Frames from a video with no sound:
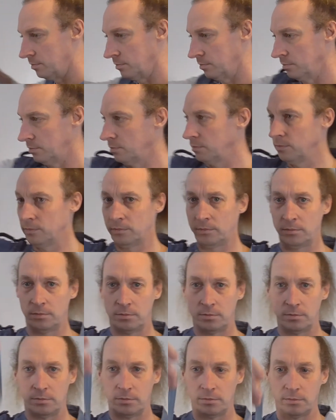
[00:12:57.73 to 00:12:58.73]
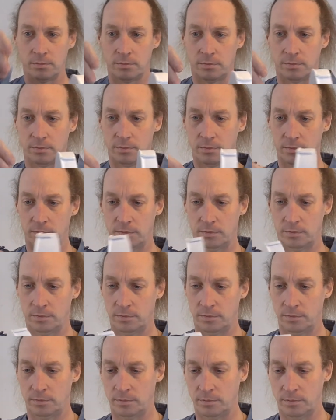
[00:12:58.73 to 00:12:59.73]

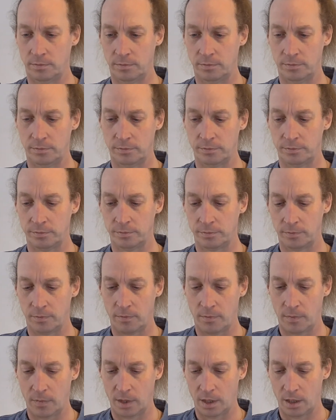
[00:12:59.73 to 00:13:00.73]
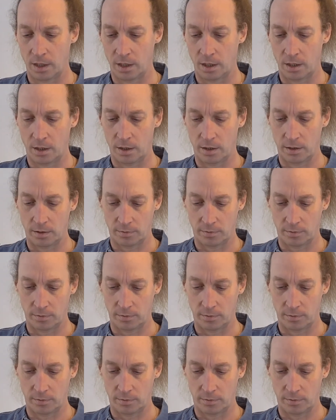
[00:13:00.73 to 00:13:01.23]
No one is speaking in this clip.